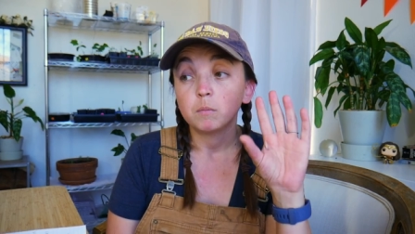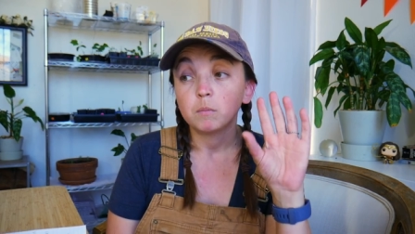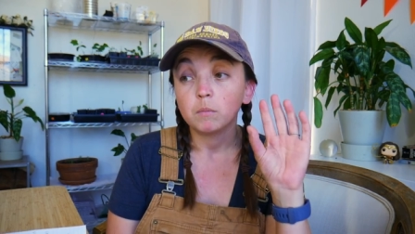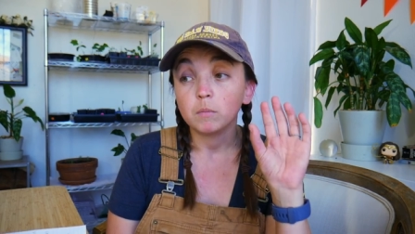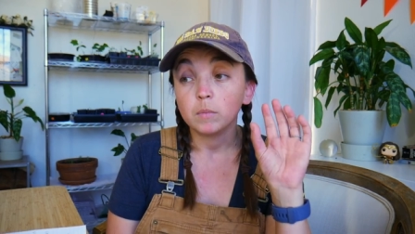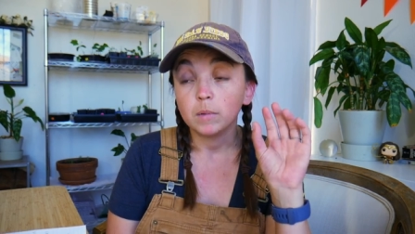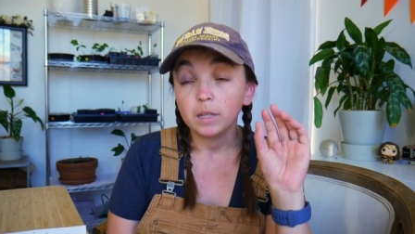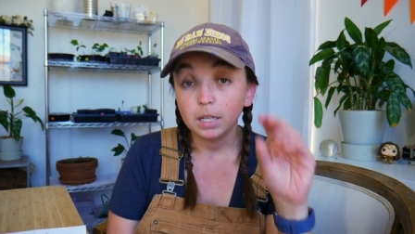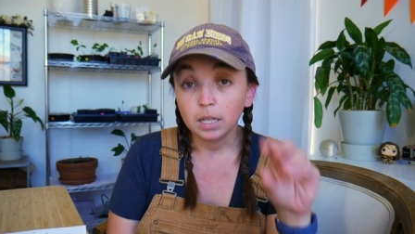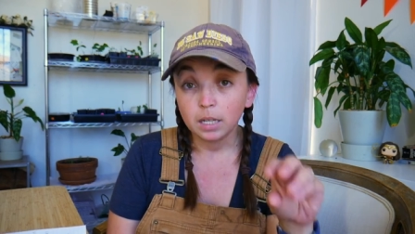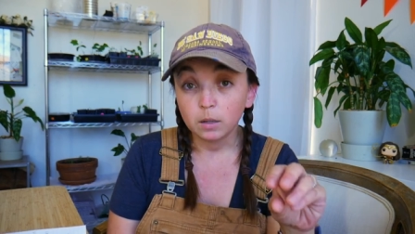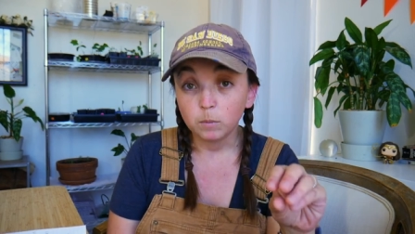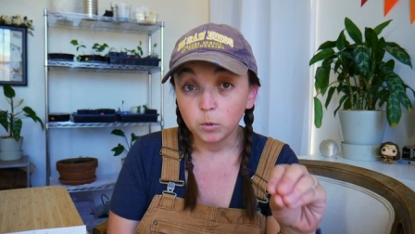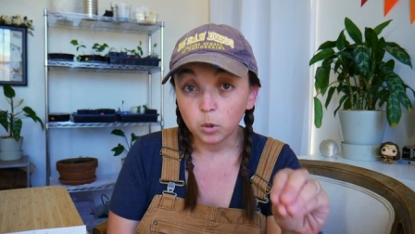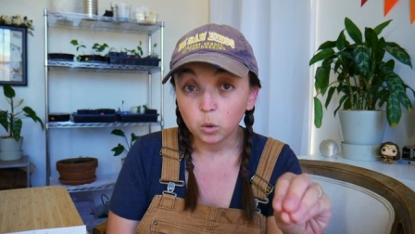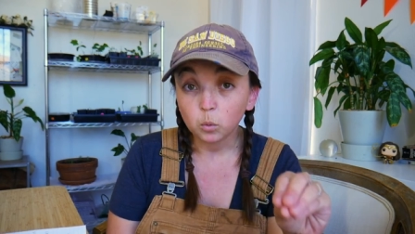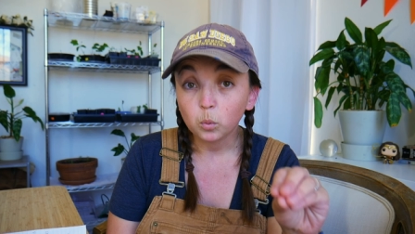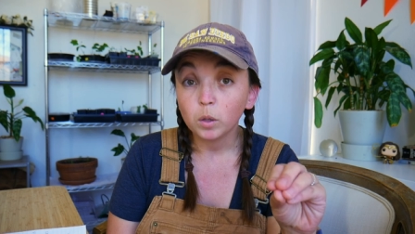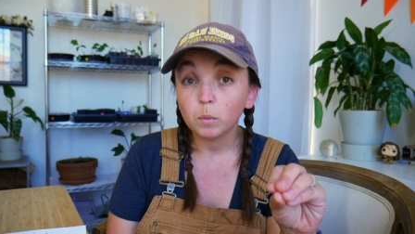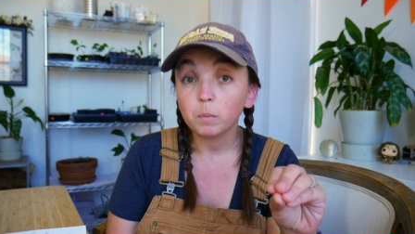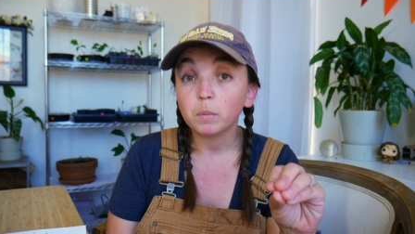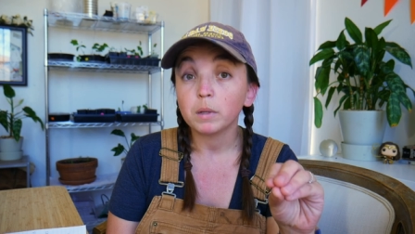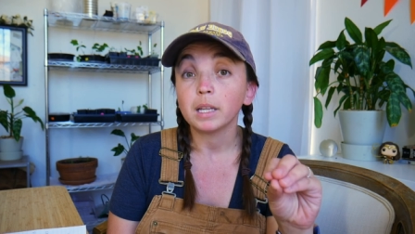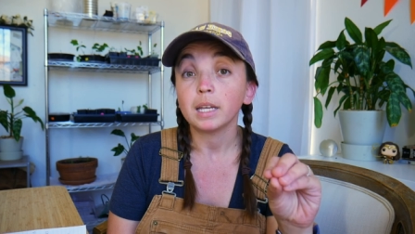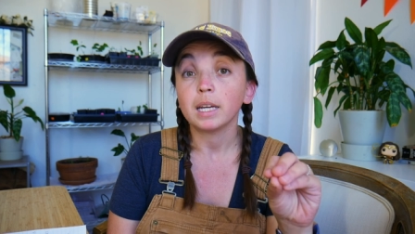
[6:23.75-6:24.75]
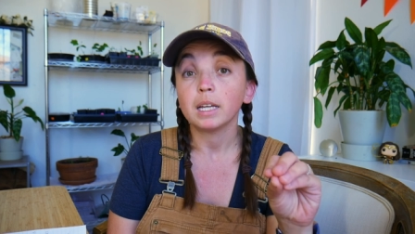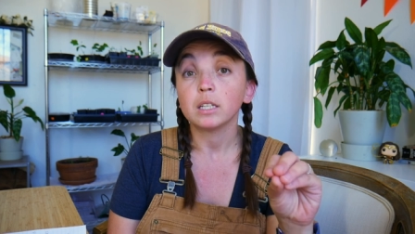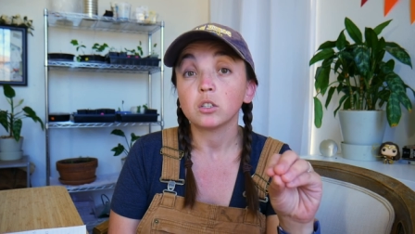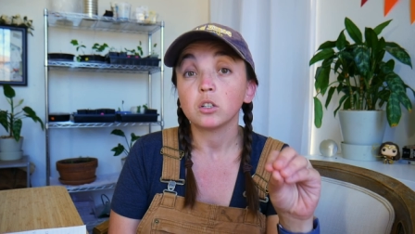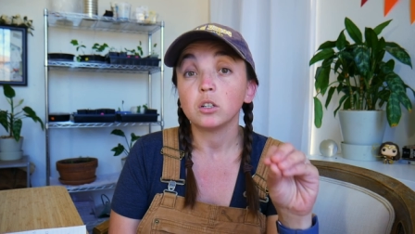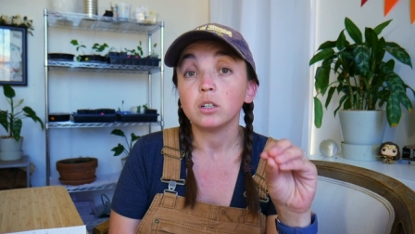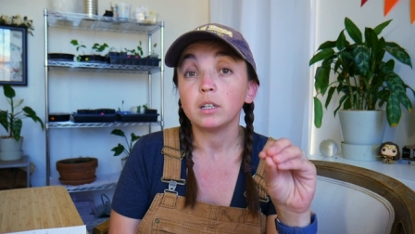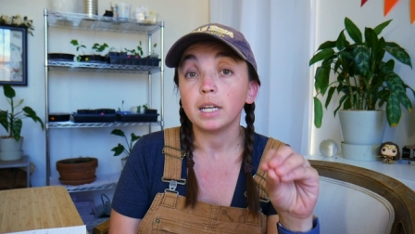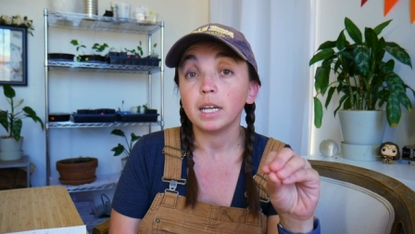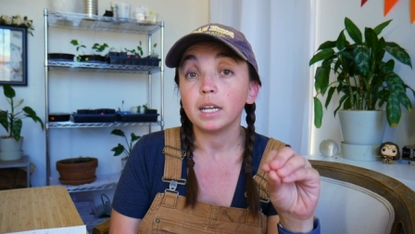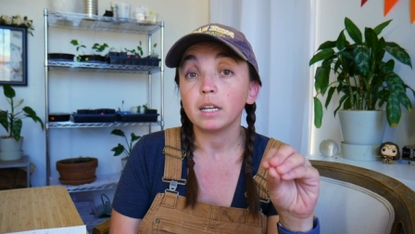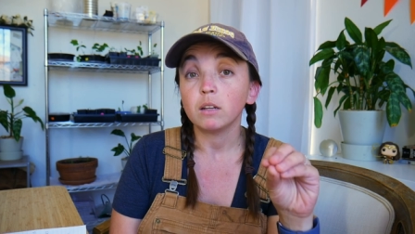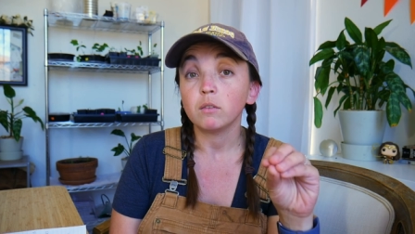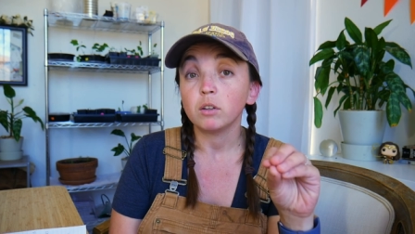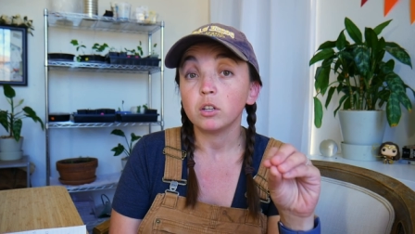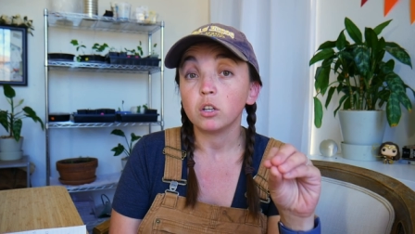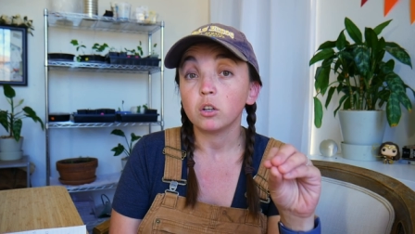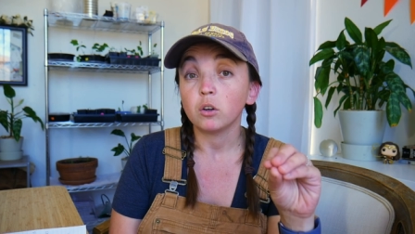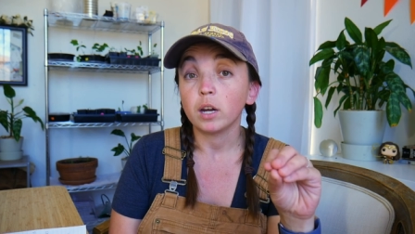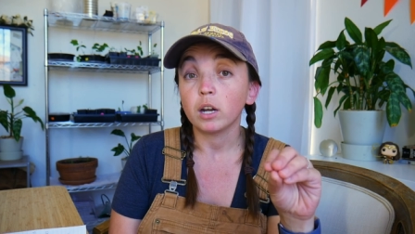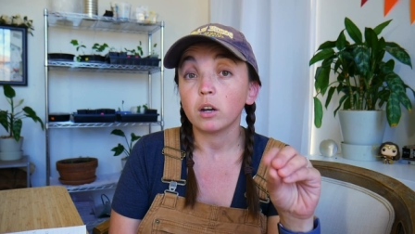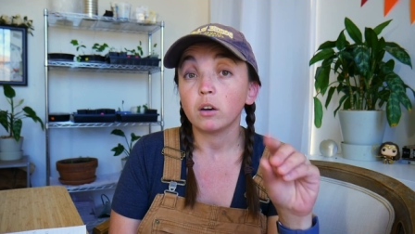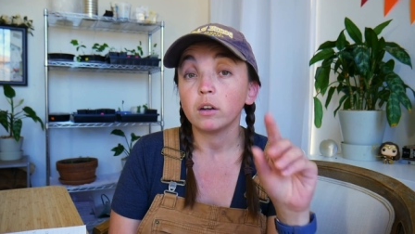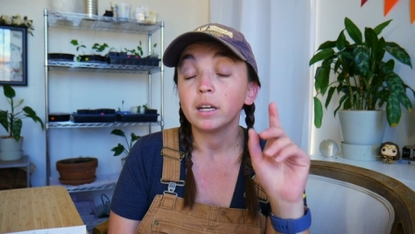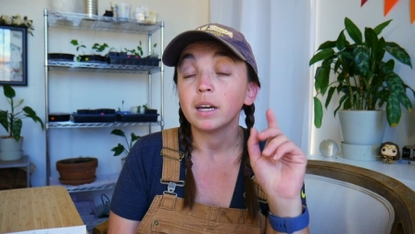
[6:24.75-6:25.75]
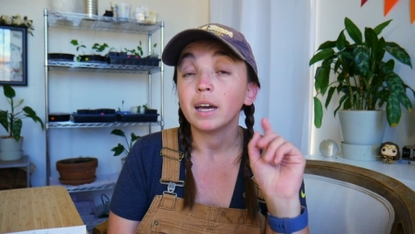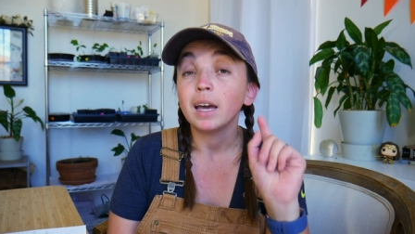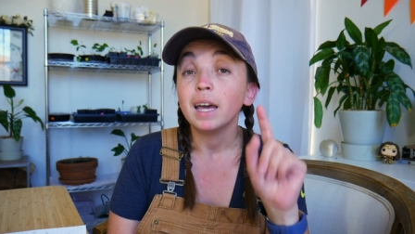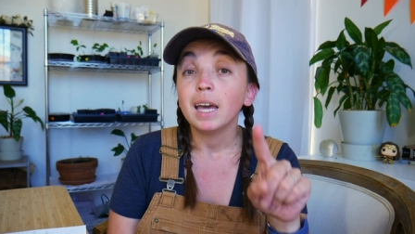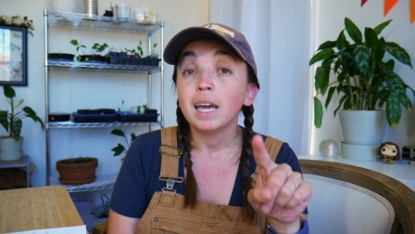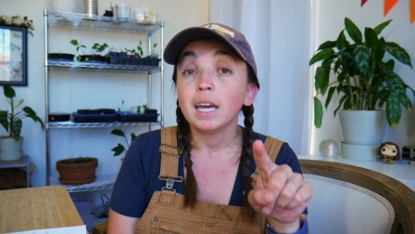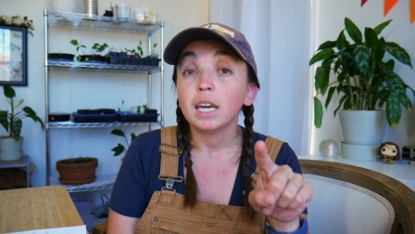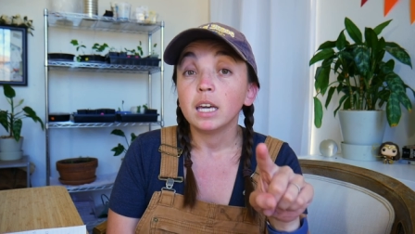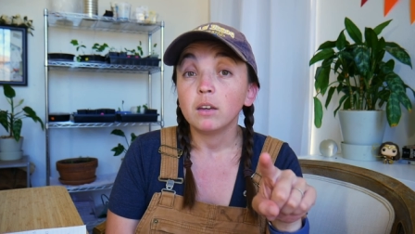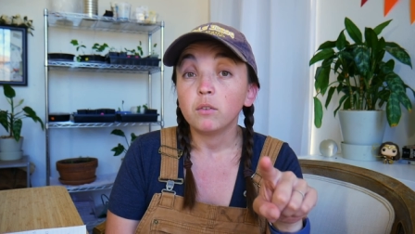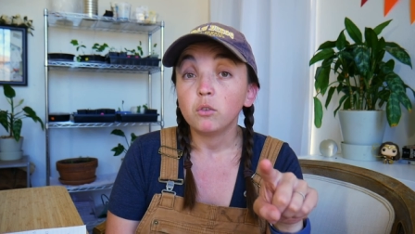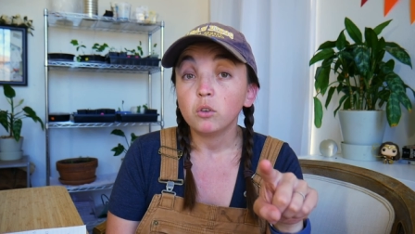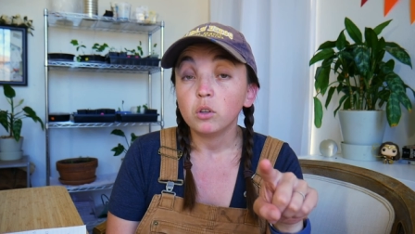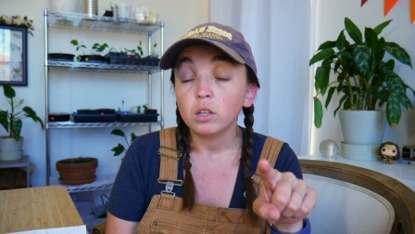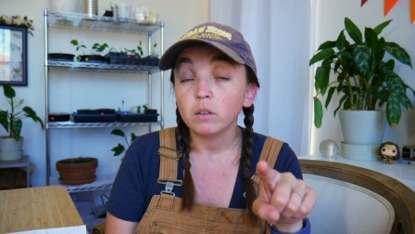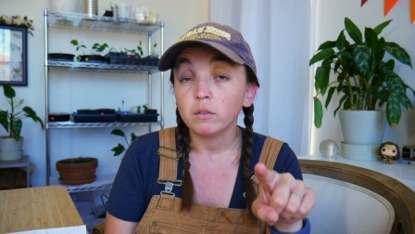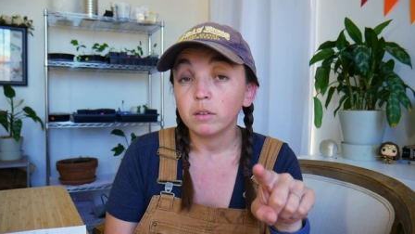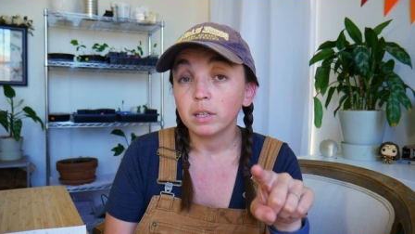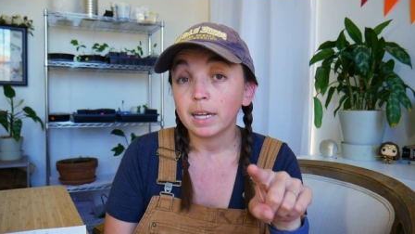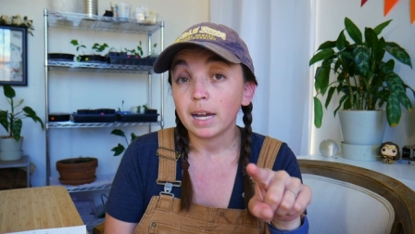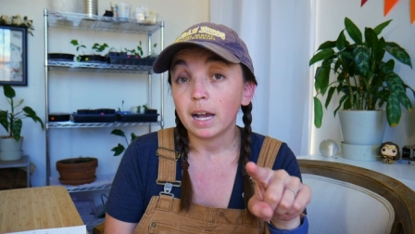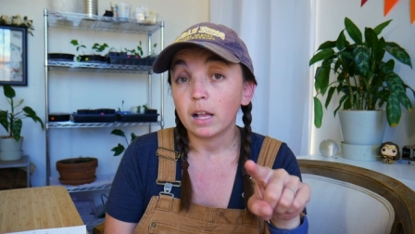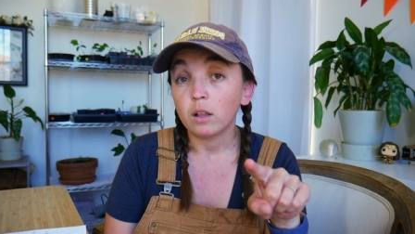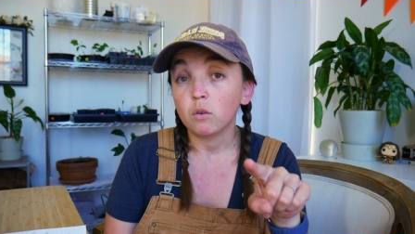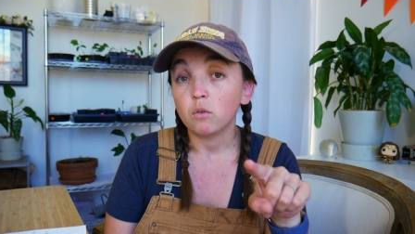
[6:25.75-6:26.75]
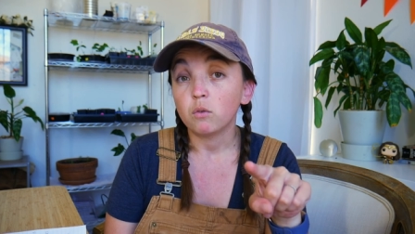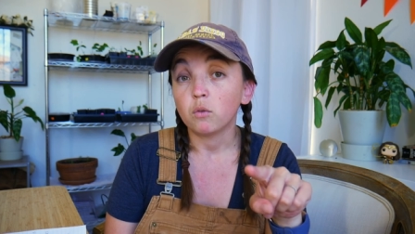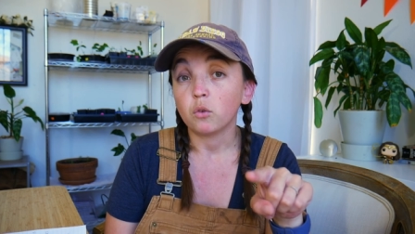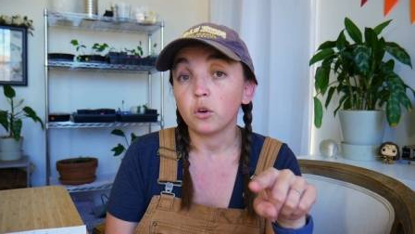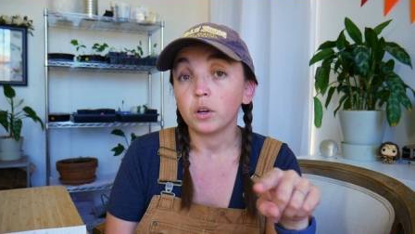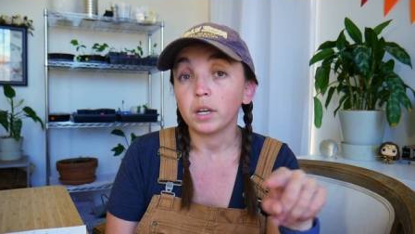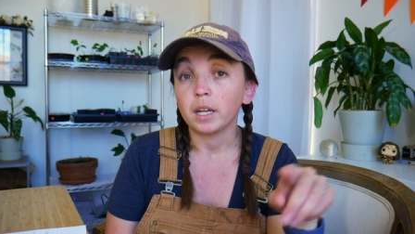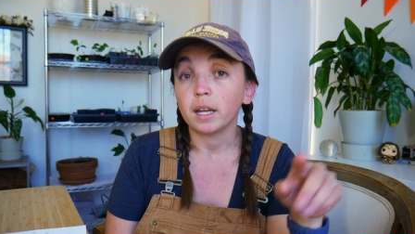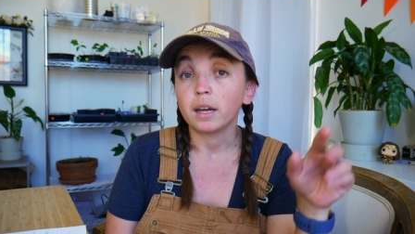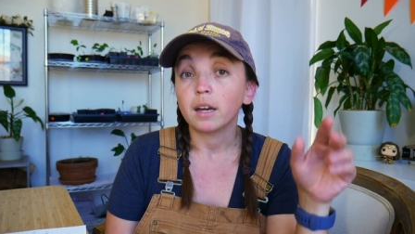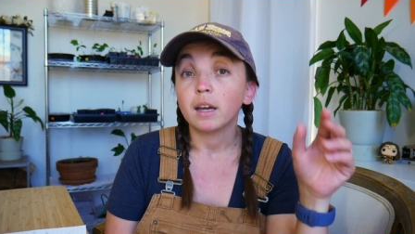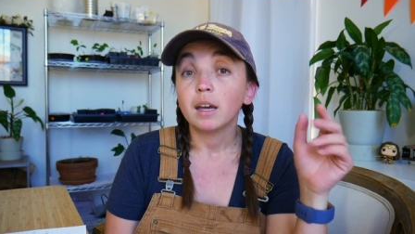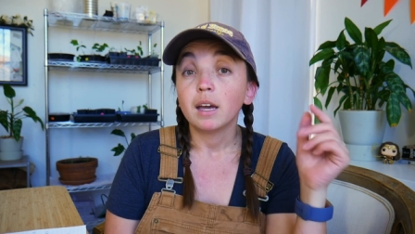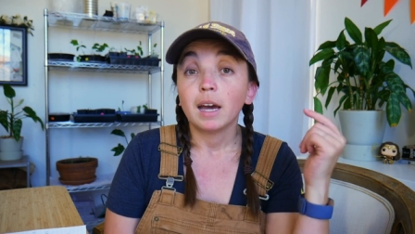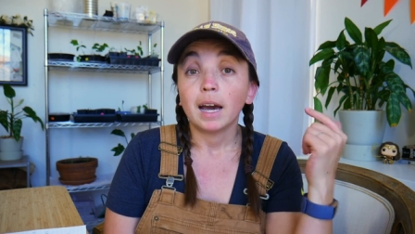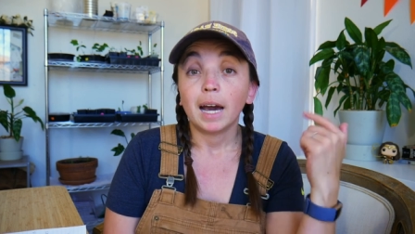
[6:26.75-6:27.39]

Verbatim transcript: milkweed plants are native in your area if you live in California.